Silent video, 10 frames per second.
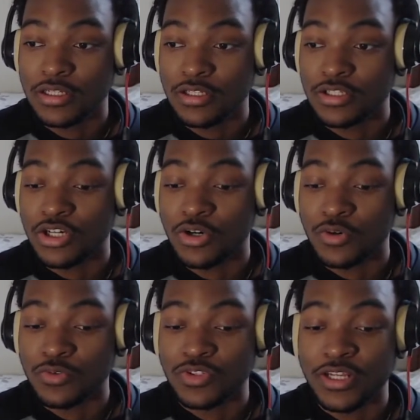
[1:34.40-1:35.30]
yo,
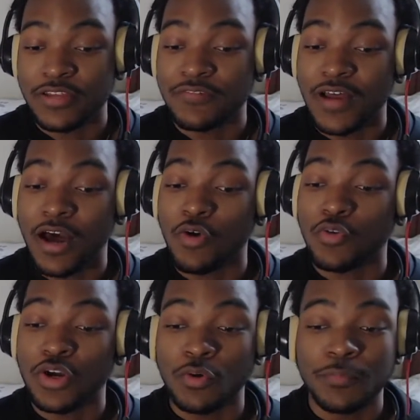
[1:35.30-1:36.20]
if I'll,
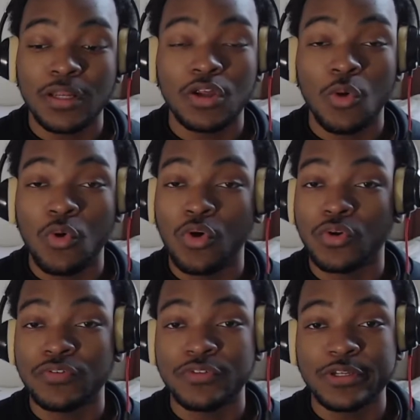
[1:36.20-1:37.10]
it'll mean the world
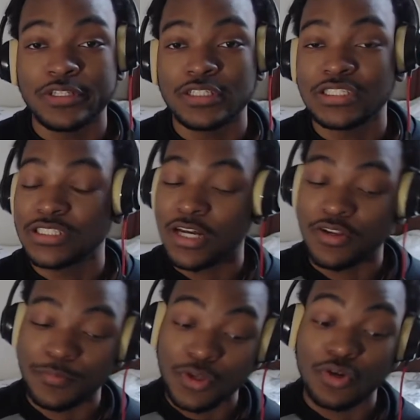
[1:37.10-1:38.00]
if you could tell
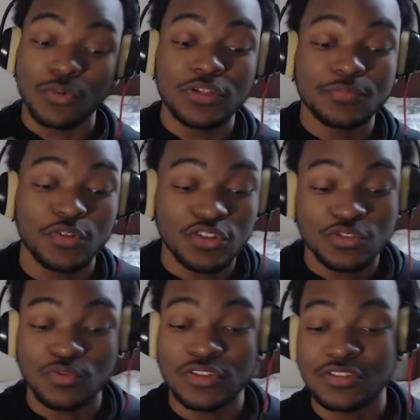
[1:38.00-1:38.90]
them, yo, this person
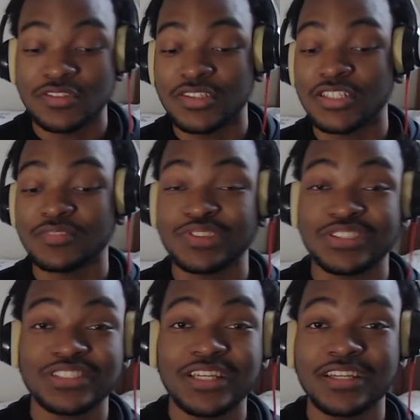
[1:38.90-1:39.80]
wants you to teach them to
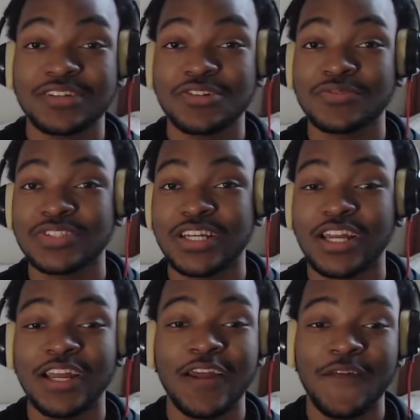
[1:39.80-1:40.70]
sing, you know what I'm saying?
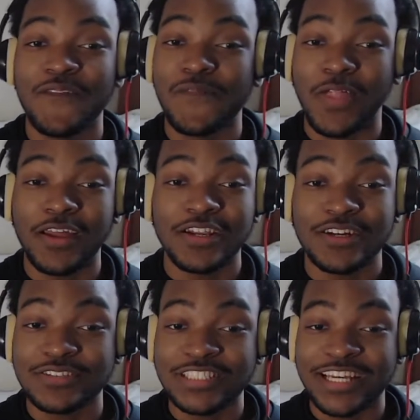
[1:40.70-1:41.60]
You know what
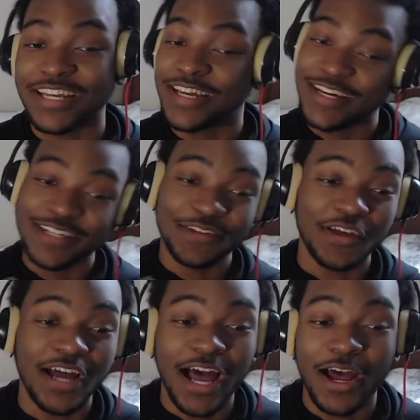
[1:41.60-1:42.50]
I'm saying?
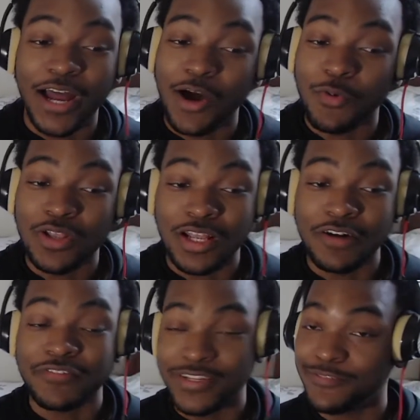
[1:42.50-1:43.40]
I, I would
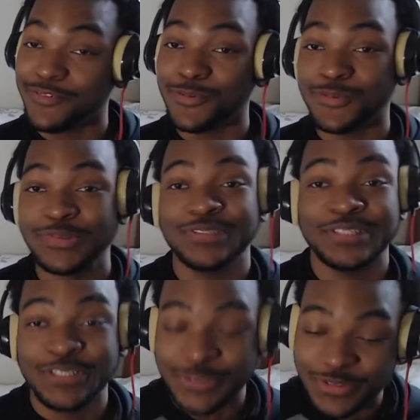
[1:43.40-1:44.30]
love it if you
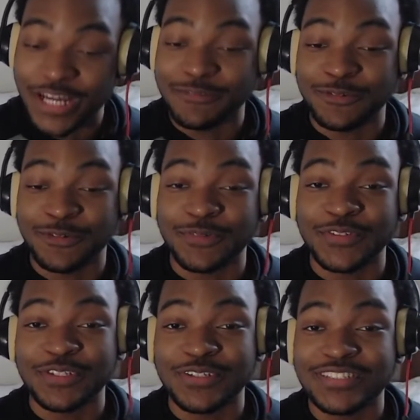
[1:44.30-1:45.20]
do that for them, you
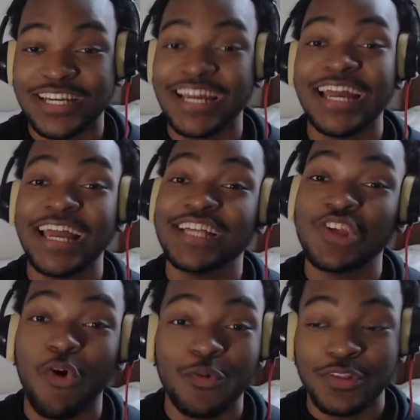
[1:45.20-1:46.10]
know what I'm saying? It's
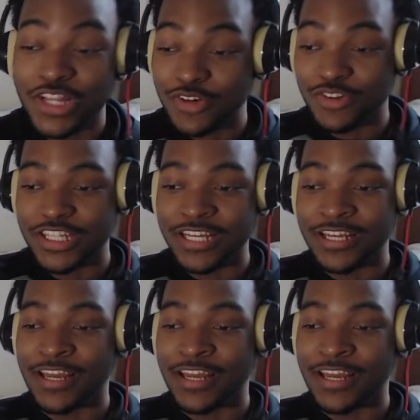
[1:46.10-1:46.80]
it literally